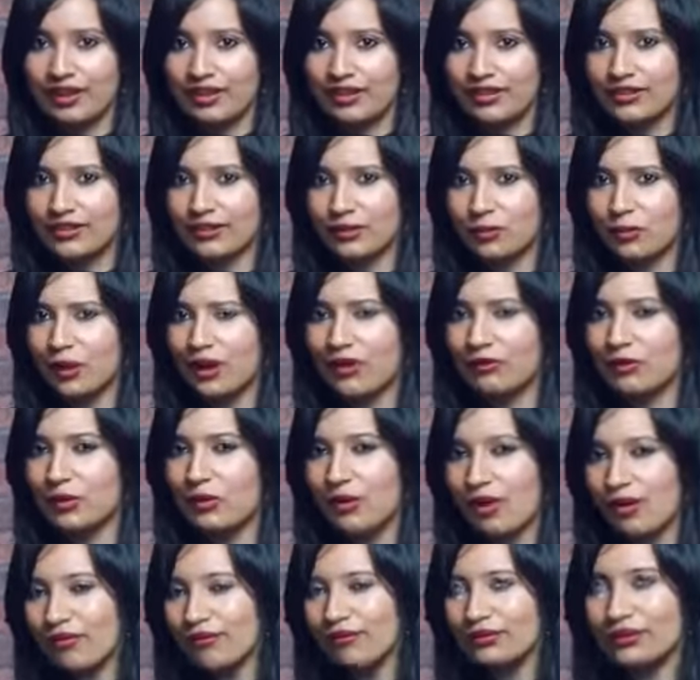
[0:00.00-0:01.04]
So I've
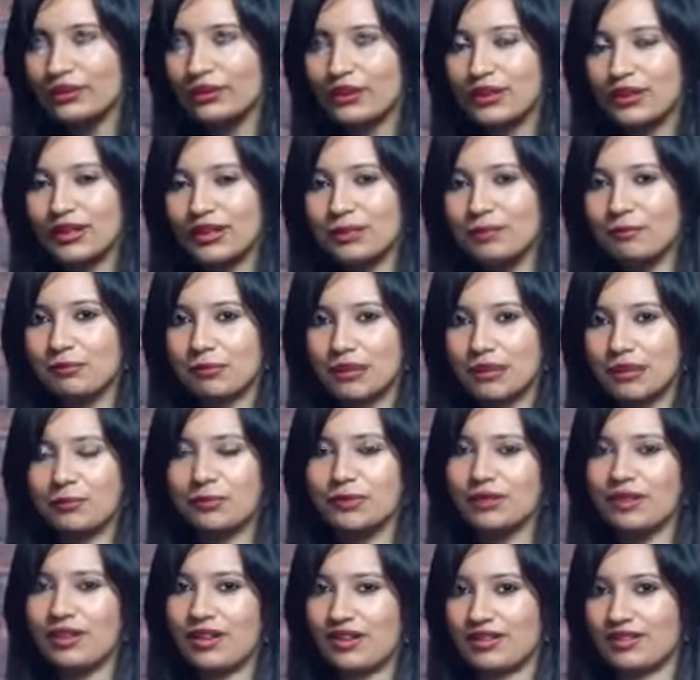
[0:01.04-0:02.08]
often heard
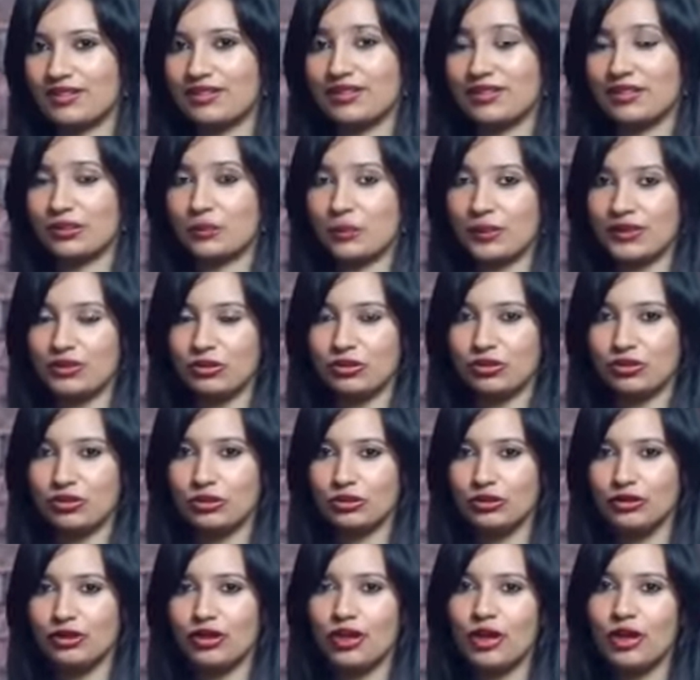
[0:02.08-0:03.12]
people ask this
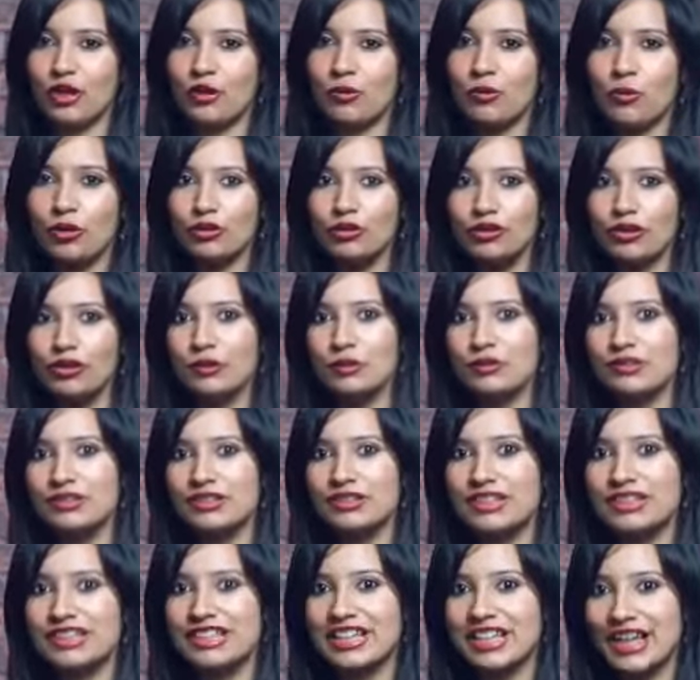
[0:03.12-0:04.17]
question, what are you
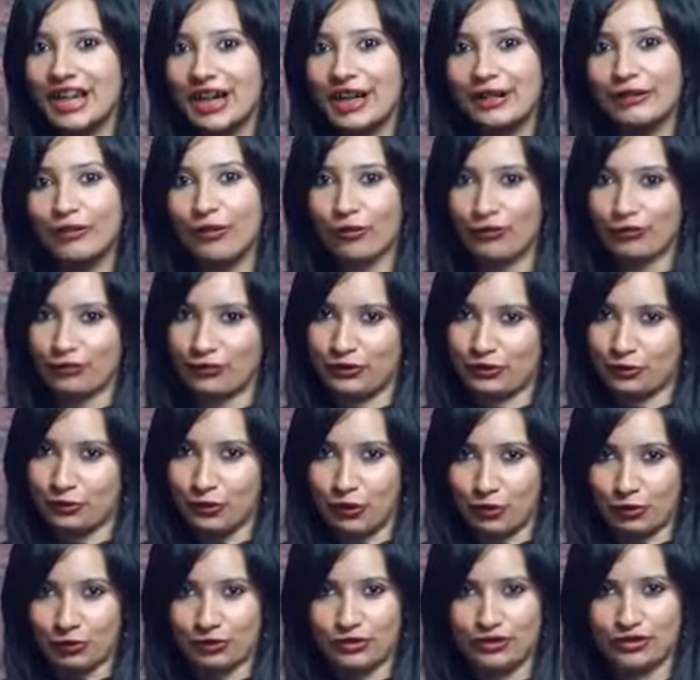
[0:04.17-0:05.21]
scared of the
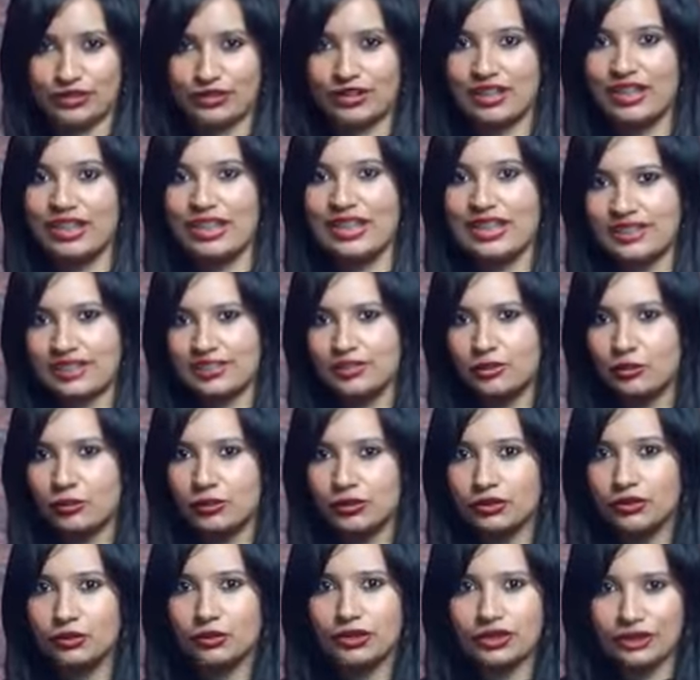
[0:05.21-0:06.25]
most? Is it going
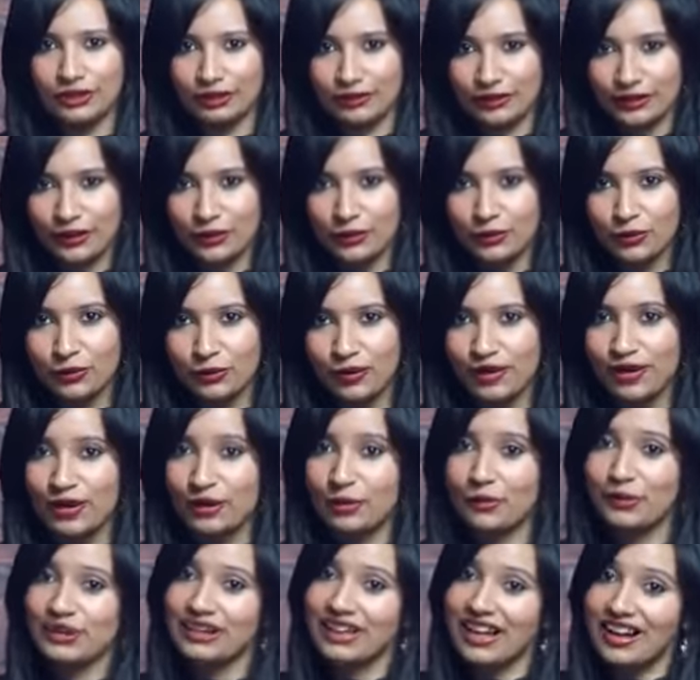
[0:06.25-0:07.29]
to kill you?
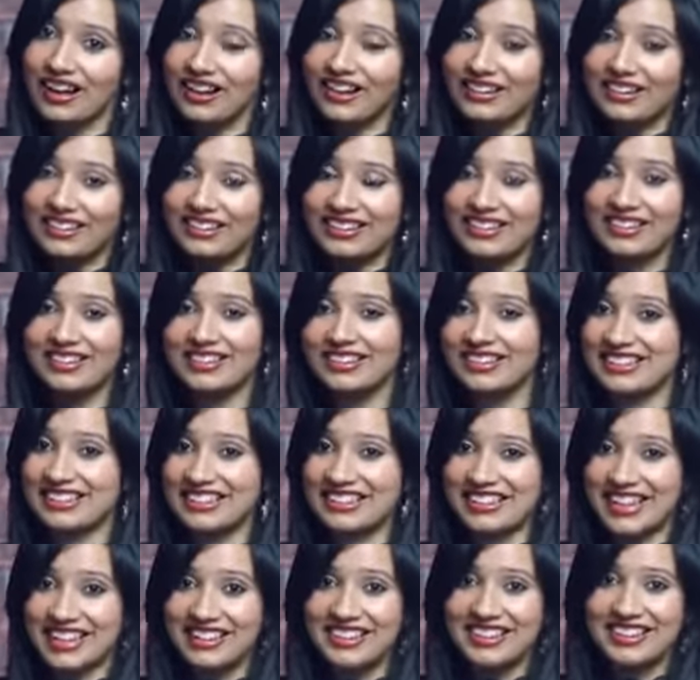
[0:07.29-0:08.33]
Well, I think
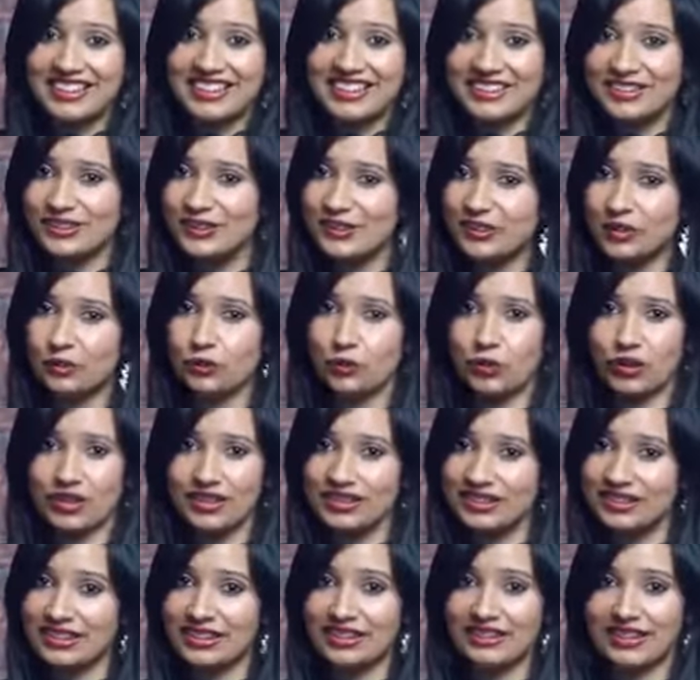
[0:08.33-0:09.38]
death isn't the worst
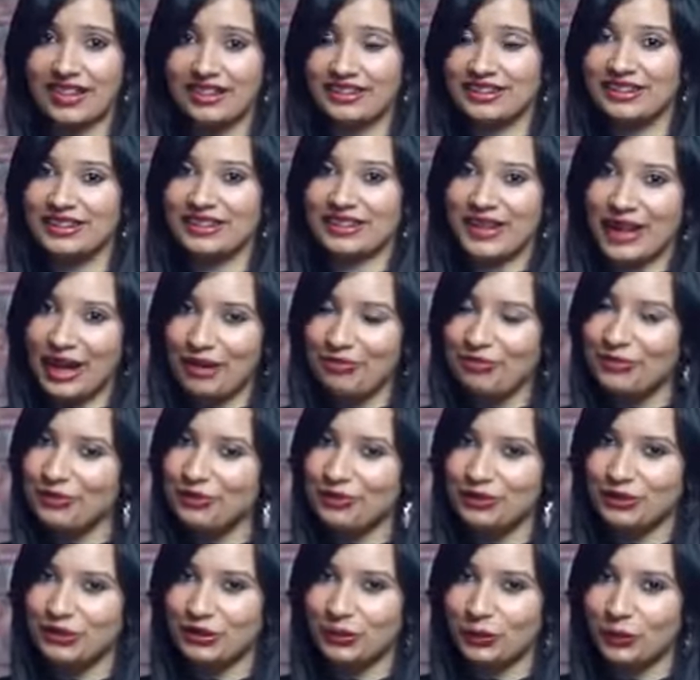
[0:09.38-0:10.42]
thing that can happen
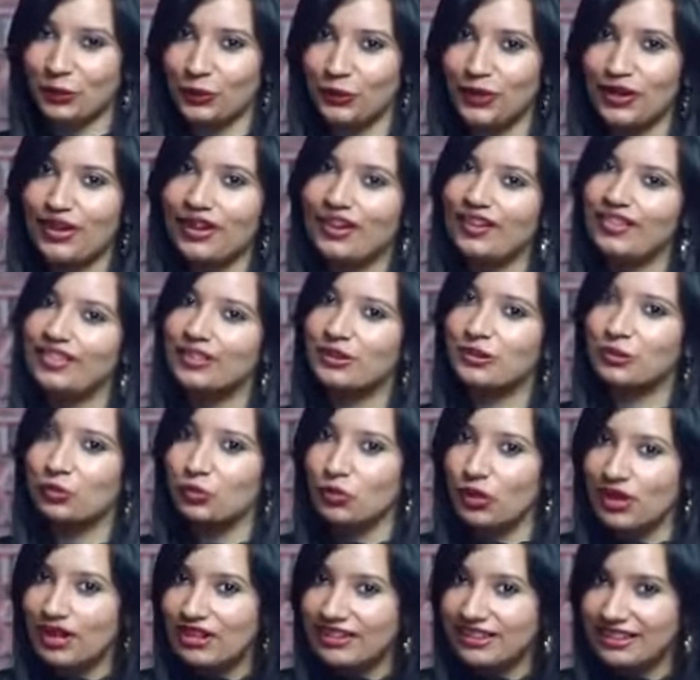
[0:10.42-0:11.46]
to you. The
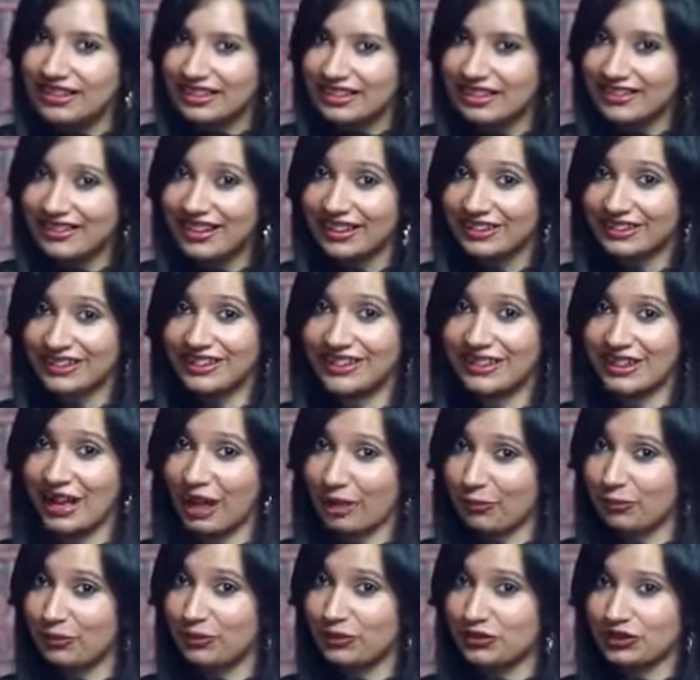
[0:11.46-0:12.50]
worst thing that can
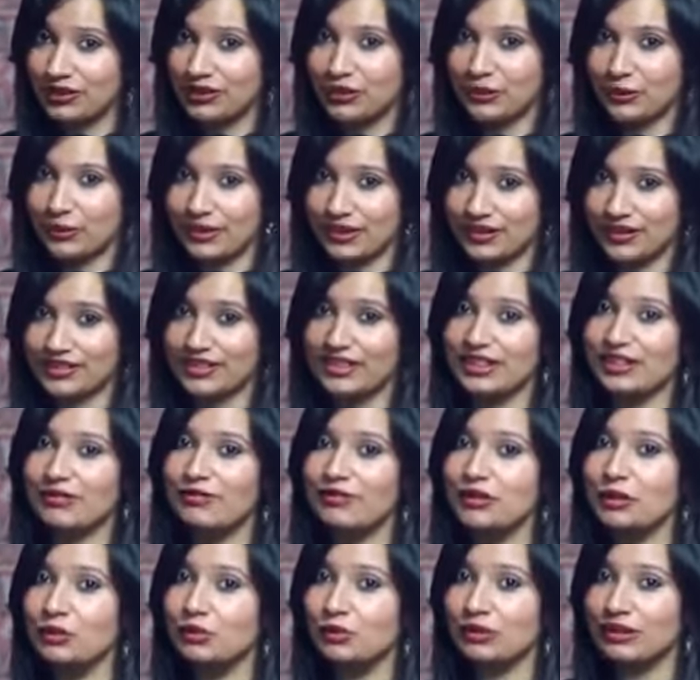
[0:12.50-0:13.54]
happen to you is if
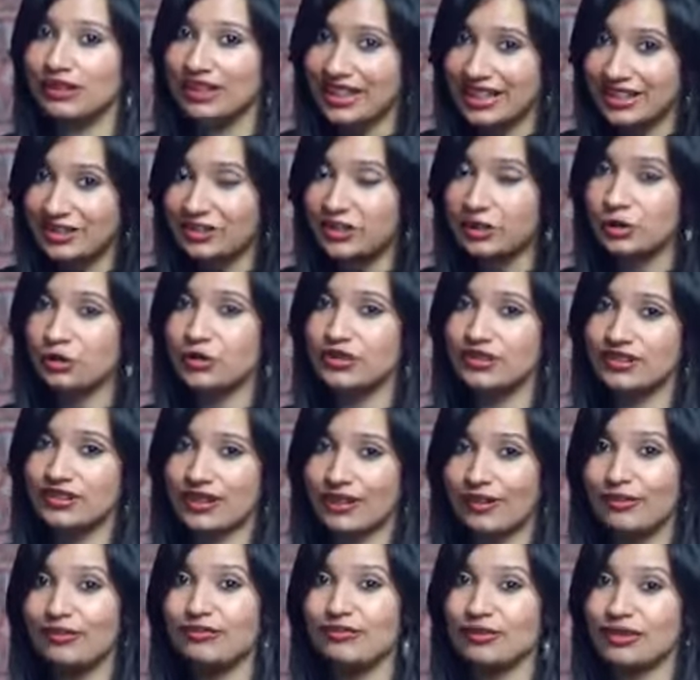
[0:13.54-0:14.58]
you let
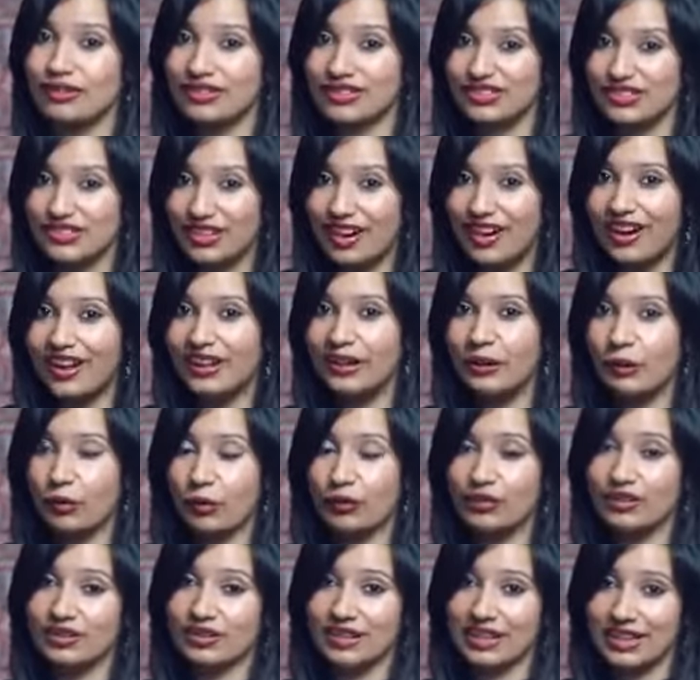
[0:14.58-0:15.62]
yourself die on
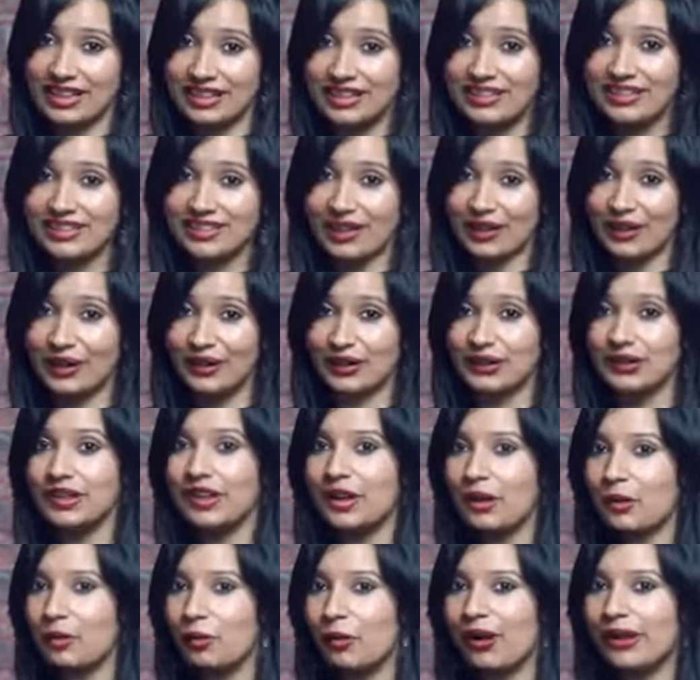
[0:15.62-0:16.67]
the inside
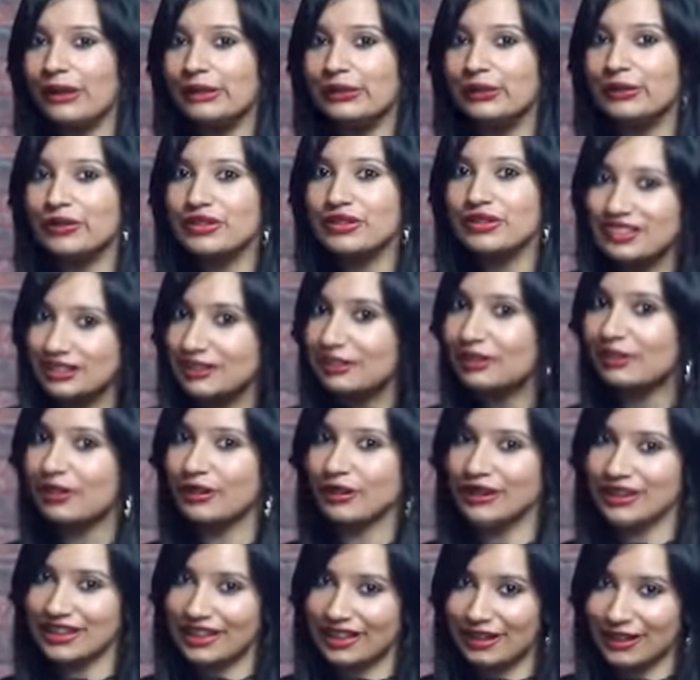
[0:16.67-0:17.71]
while you're still
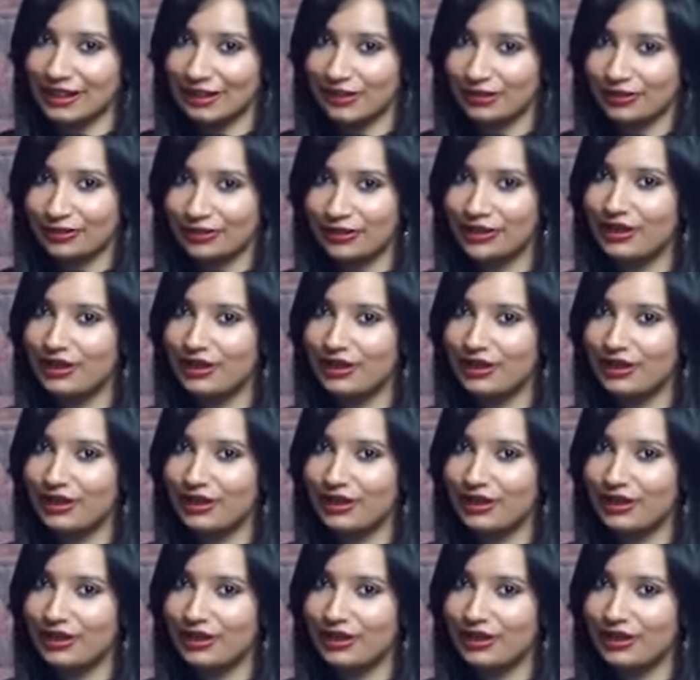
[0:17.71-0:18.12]
alive.